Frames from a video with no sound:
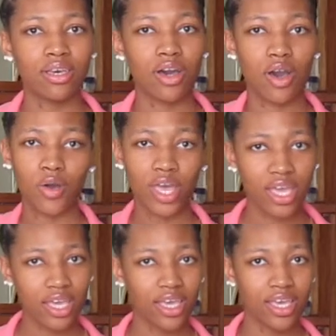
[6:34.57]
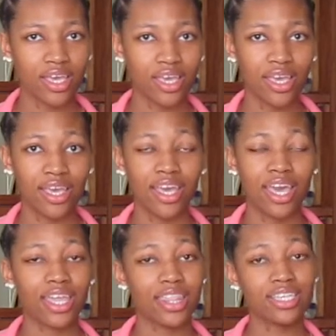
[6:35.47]
Okay?
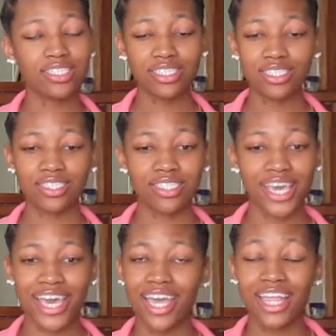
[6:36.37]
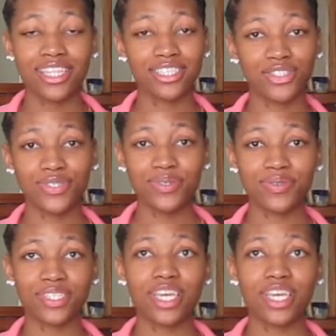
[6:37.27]
And that's just the truth.